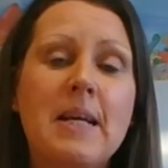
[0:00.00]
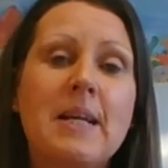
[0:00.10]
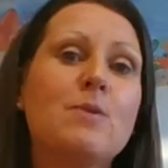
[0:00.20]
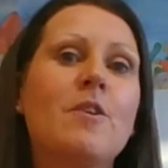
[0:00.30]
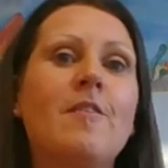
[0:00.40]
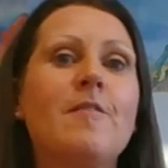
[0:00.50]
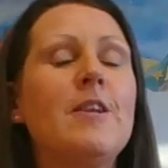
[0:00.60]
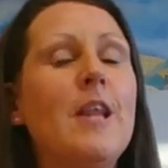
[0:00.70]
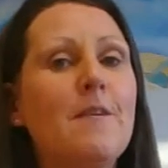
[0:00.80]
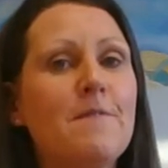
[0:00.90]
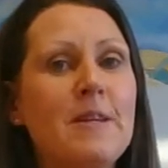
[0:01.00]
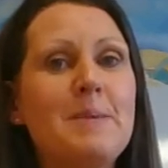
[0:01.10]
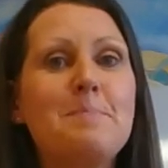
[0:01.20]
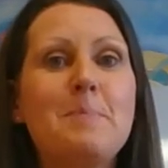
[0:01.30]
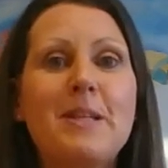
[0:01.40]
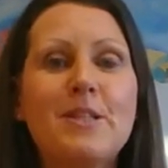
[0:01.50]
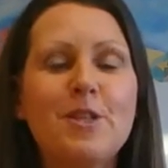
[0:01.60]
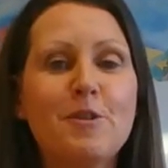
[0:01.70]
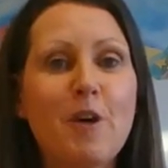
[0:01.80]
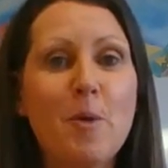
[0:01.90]
and it was a lovely
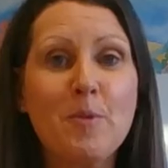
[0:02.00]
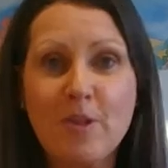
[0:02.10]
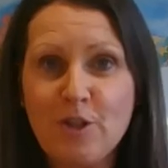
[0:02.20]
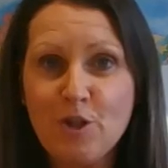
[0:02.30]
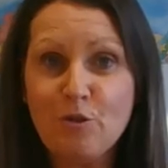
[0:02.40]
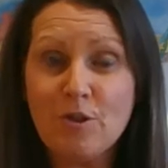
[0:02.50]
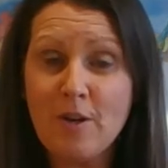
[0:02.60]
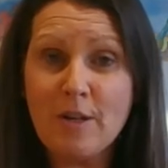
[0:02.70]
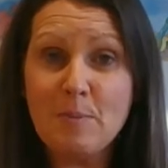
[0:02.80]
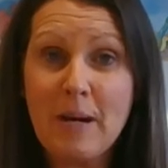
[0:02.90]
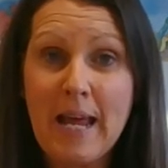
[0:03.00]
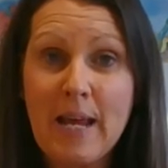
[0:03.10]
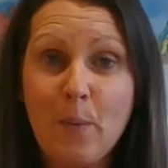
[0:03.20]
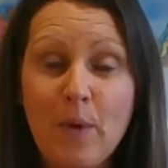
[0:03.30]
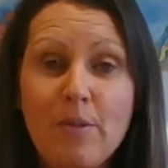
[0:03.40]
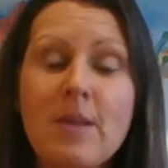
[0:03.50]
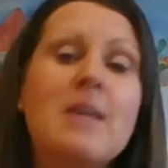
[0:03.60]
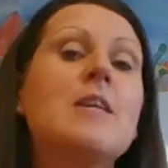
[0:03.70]
minty aroma that the children liked playing with.